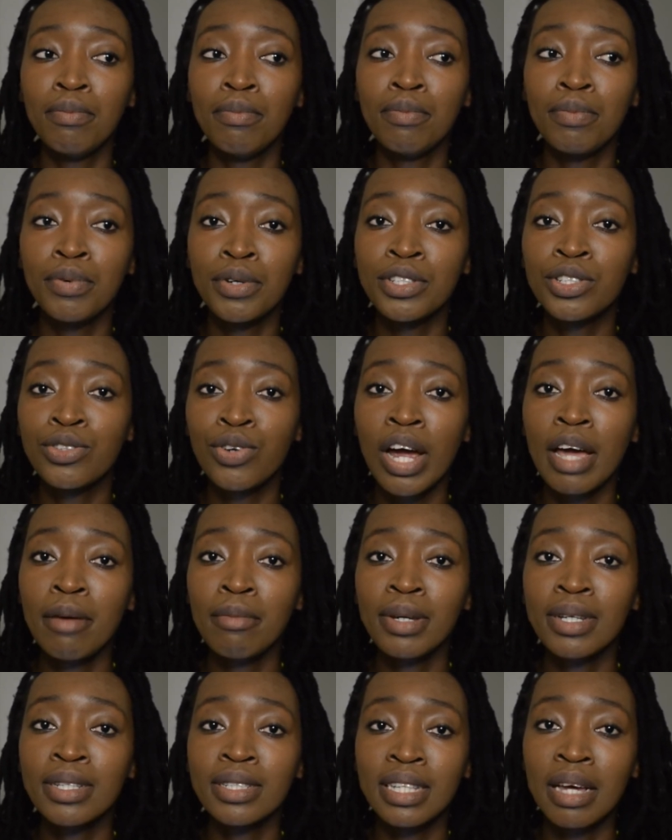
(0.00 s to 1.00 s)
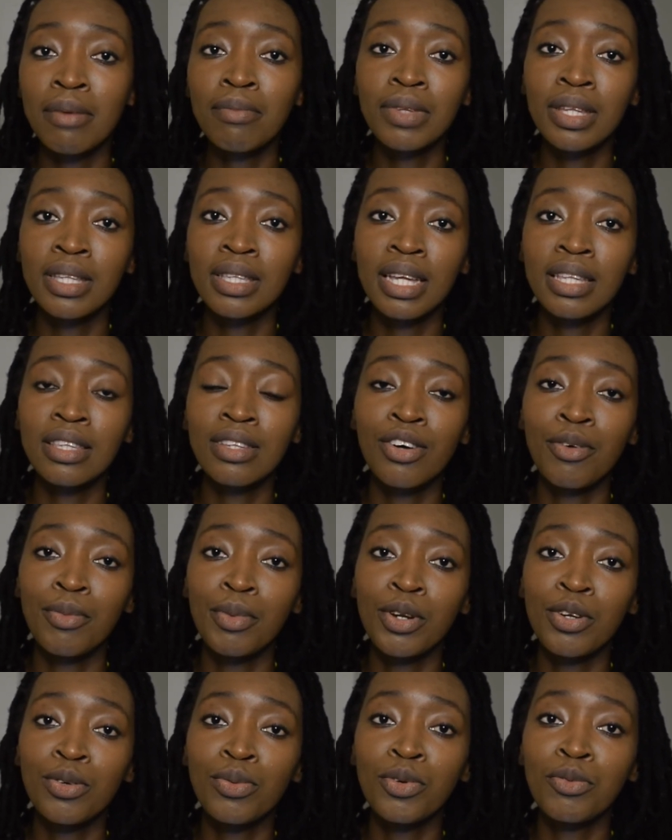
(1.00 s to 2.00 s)
prescribing something that the
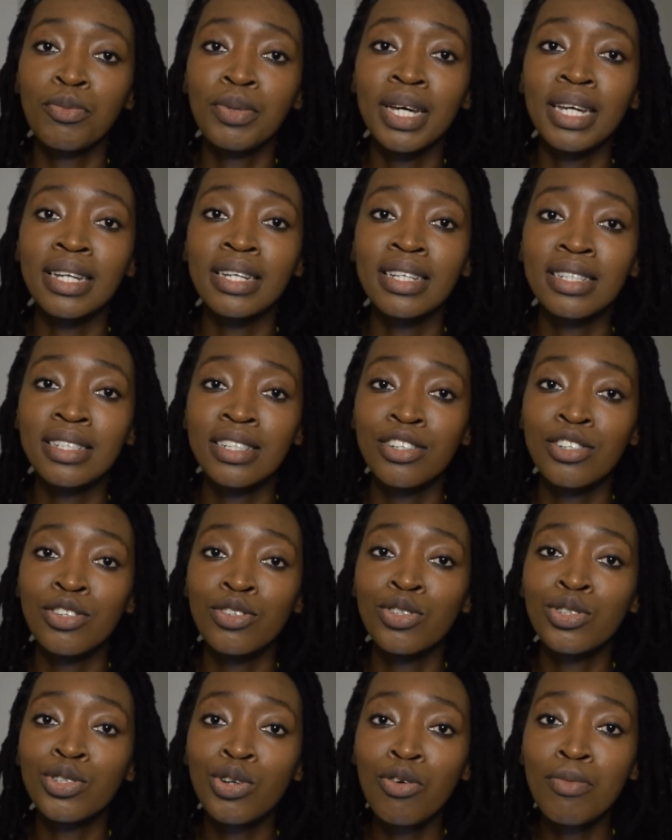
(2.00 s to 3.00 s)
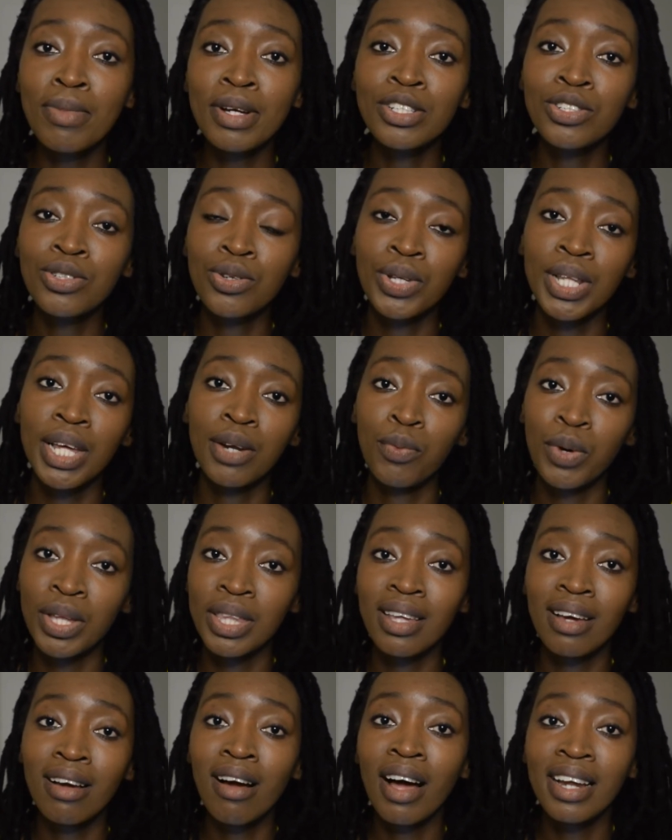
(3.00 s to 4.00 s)
community would be addicted to, so much so that when
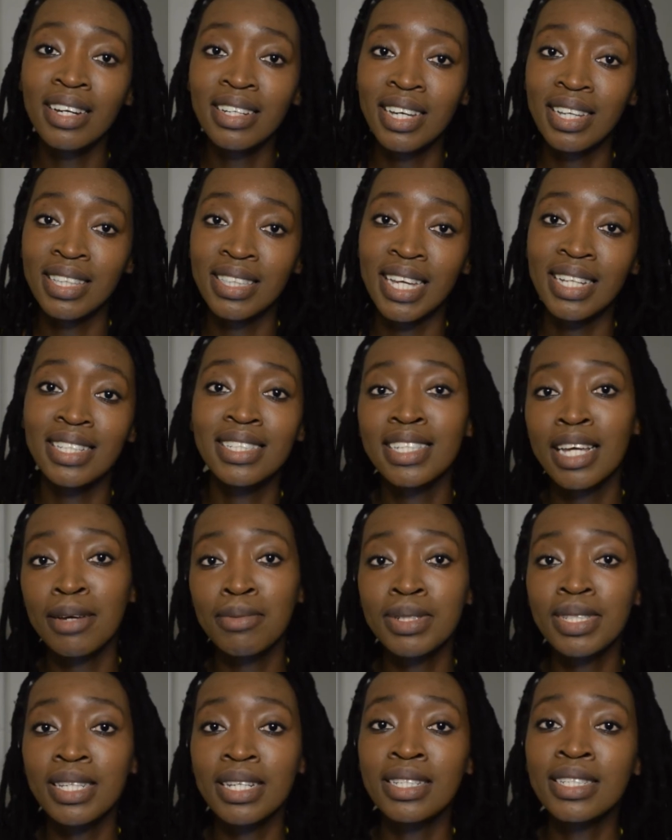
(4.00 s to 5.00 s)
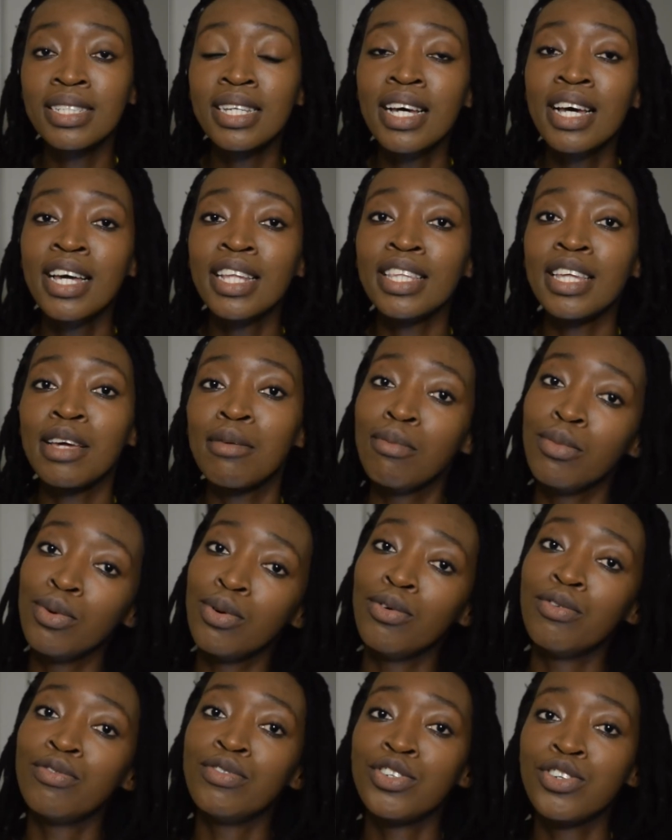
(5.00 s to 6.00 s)
they can't get that substance, they
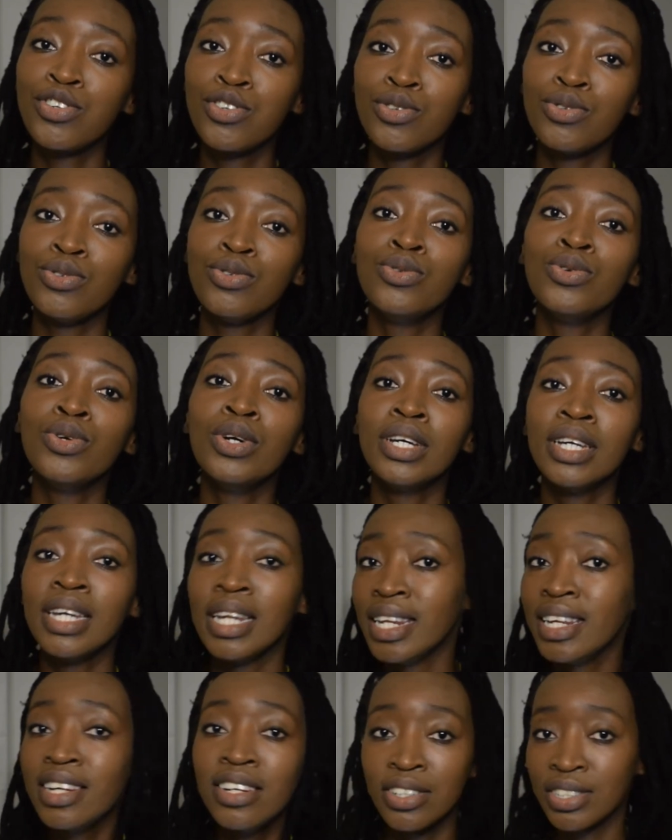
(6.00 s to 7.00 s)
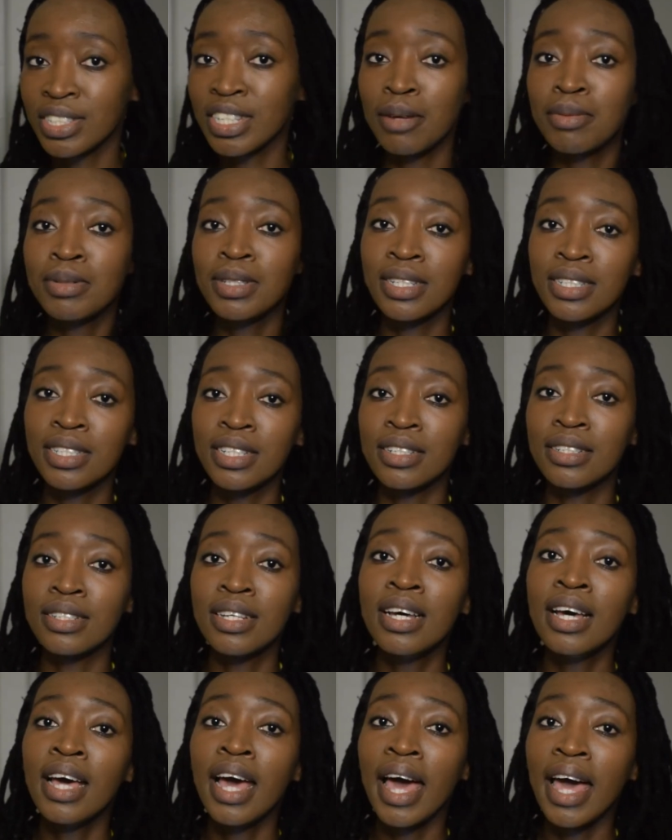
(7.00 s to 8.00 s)
move to illegal substances.
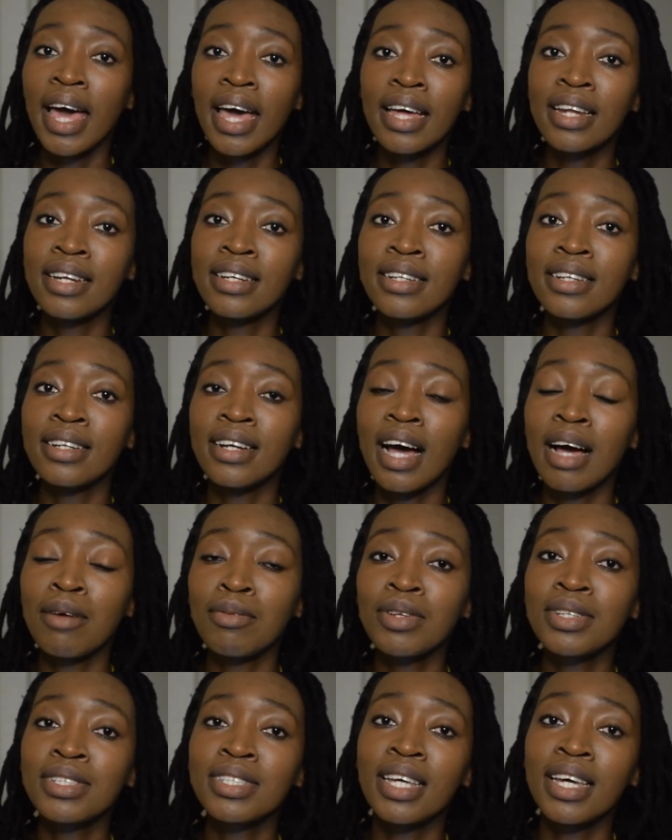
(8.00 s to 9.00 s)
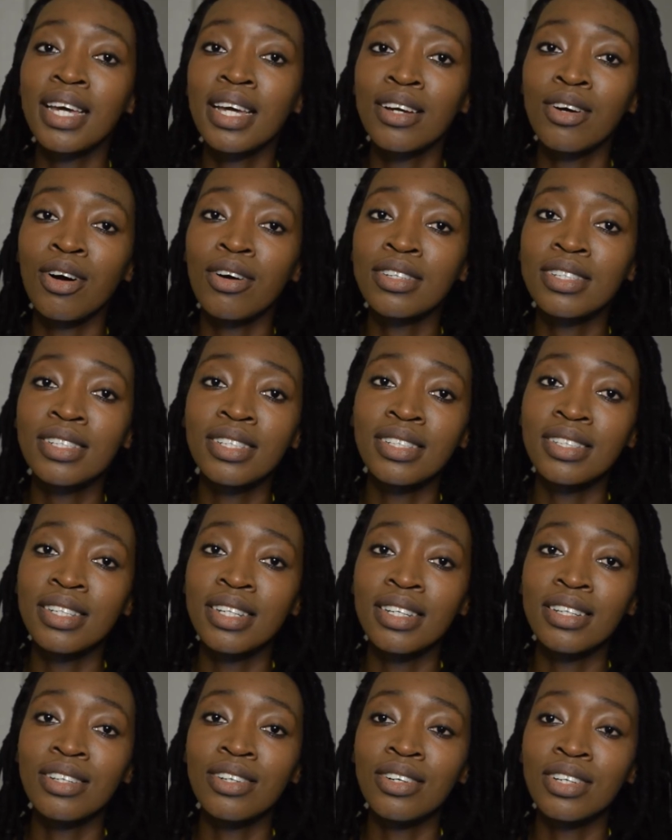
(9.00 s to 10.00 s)
And I'm not saying Oxy is
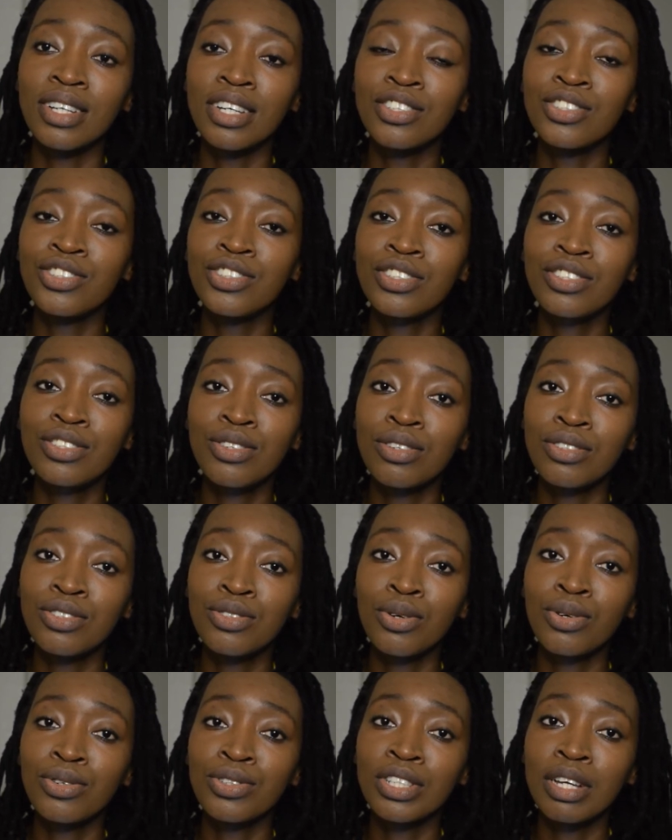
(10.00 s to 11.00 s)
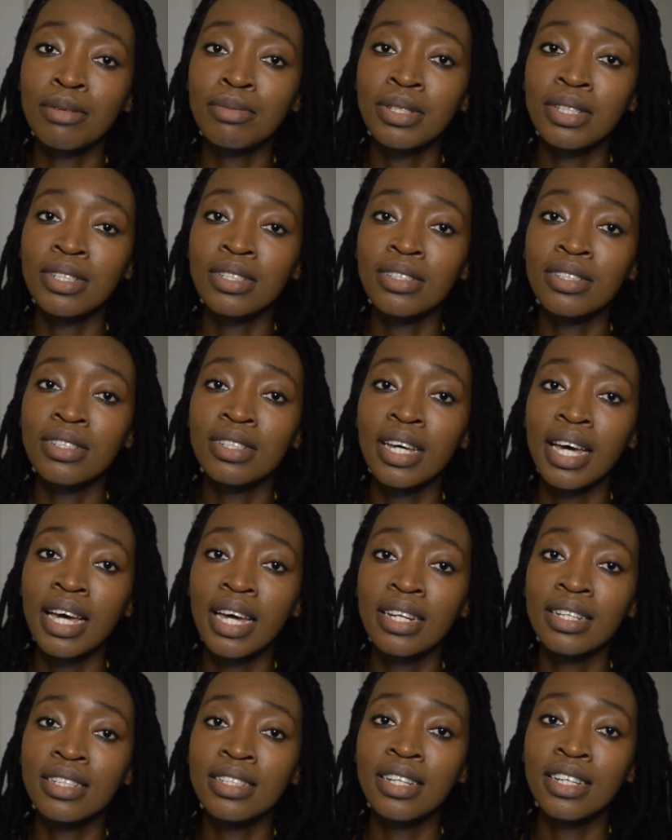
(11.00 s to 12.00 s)
legal. It's just a controlled substance,
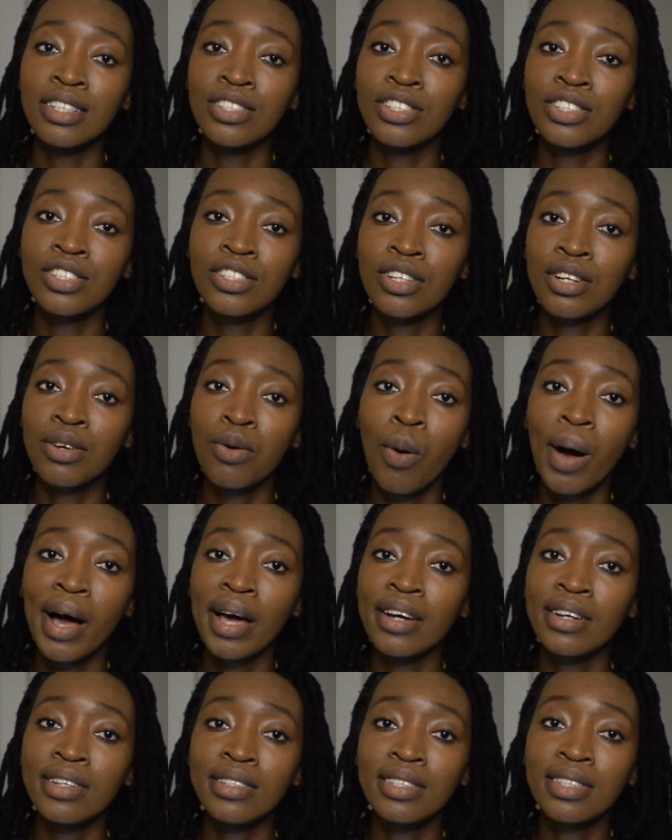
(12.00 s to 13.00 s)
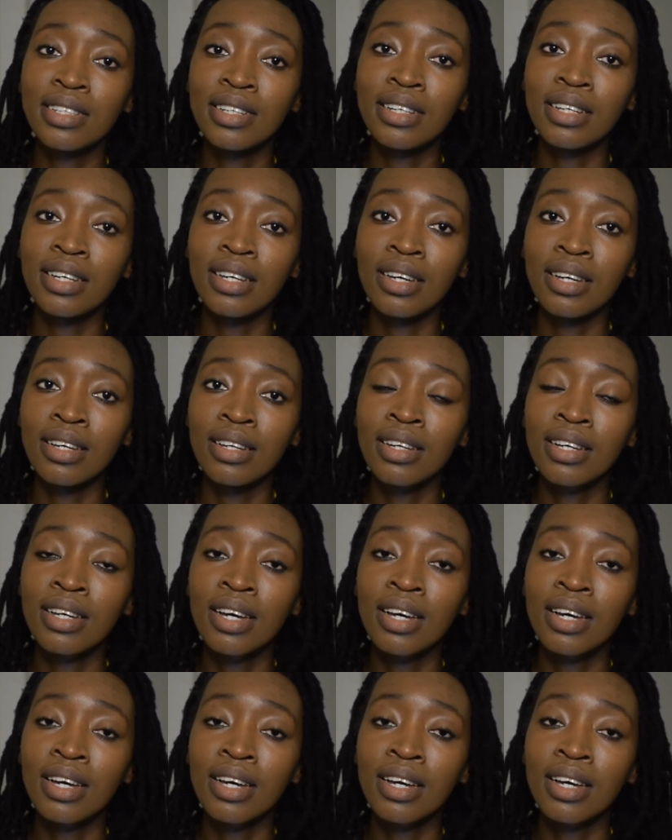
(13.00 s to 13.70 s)
and it just requires a